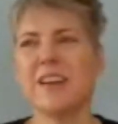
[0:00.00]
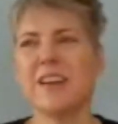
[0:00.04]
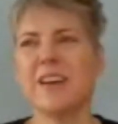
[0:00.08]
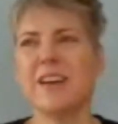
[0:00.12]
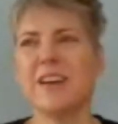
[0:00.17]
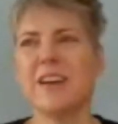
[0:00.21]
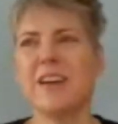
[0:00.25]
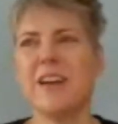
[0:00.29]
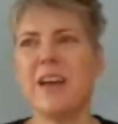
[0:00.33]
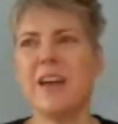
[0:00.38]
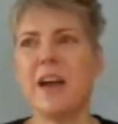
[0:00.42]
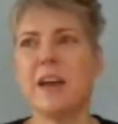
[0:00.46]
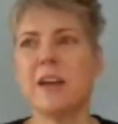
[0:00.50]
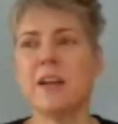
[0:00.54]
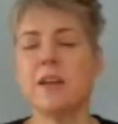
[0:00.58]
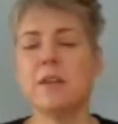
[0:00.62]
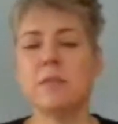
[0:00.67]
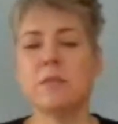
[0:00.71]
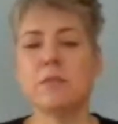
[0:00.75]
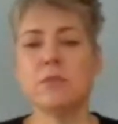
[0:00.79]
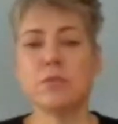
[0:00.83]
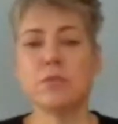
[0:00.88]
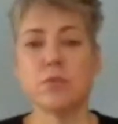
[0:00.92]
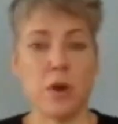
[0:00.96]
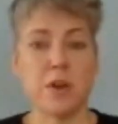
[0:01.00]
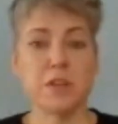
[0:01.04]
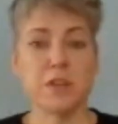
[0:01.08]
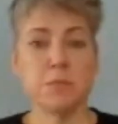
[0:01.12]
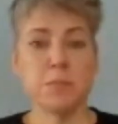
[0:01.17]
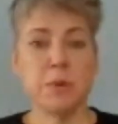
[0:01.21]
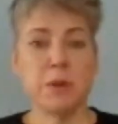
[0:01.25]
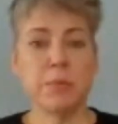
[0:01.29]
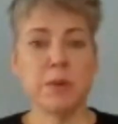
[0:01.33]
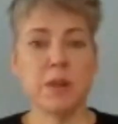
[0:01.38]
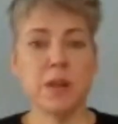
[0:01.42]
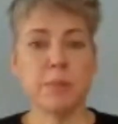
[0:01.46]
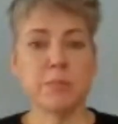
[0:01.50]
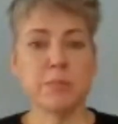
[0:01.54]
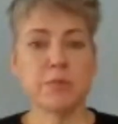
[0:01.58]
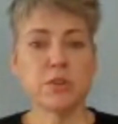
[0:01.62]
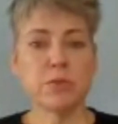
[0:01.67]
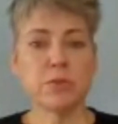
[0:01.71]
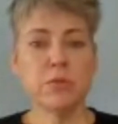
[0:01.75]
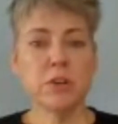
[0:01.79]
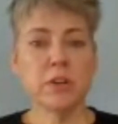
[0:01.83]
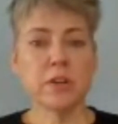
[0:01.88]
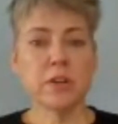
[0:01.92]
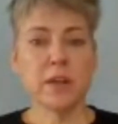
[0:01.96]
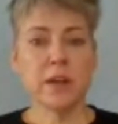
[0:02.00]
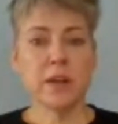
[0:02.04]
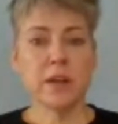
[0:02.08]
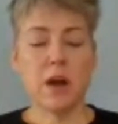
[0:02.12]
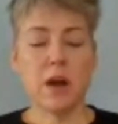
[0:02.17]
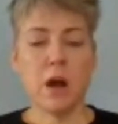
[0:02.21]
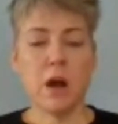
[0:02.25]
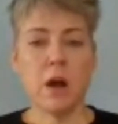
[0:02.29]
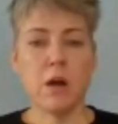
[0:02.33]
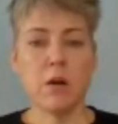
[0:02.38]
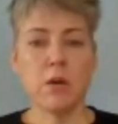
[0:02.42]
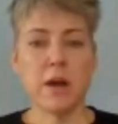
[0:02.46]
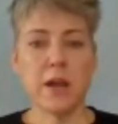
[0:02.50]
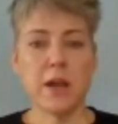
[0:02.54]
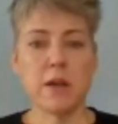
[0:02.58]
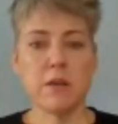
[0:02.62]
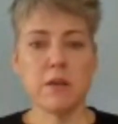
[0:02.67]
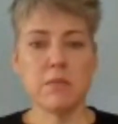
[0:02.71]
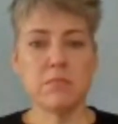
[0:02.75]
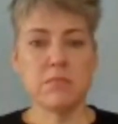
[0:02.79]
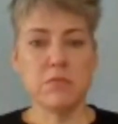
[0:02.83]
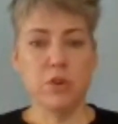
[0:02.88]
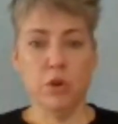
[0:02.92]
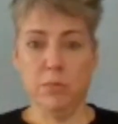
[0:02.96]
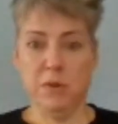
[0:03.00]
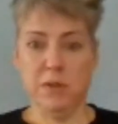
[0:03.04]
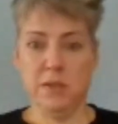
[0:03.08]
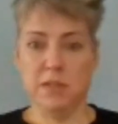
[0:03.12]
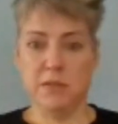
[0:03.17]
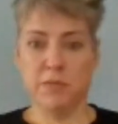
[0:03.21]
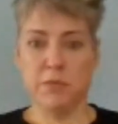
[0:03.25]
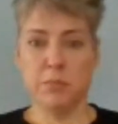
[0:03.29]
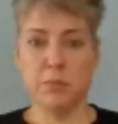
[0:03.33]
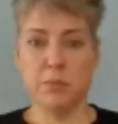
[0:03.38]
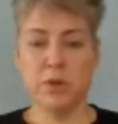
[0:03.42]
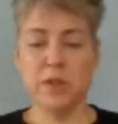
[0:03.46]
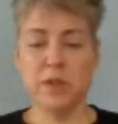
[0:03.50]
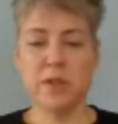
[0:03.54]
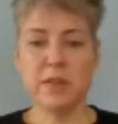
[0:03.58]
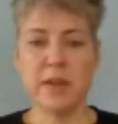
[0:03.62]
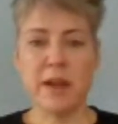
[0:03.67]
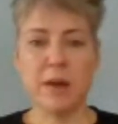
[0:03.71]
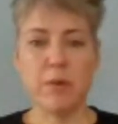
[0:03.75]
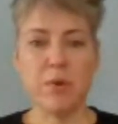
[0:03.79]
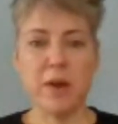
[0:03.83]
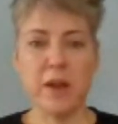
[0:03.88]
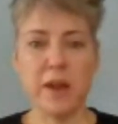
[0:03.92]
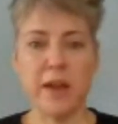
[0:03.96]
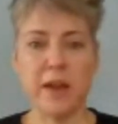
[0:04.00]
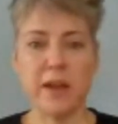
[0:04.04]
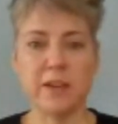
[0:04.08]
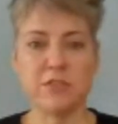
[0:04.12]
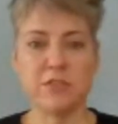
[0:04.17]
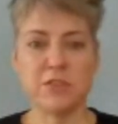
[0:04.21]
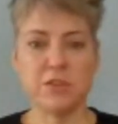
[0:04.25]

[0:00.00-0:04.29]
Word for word: Uh, and it draws people up shore like, oh, I nobody's ever put it that way.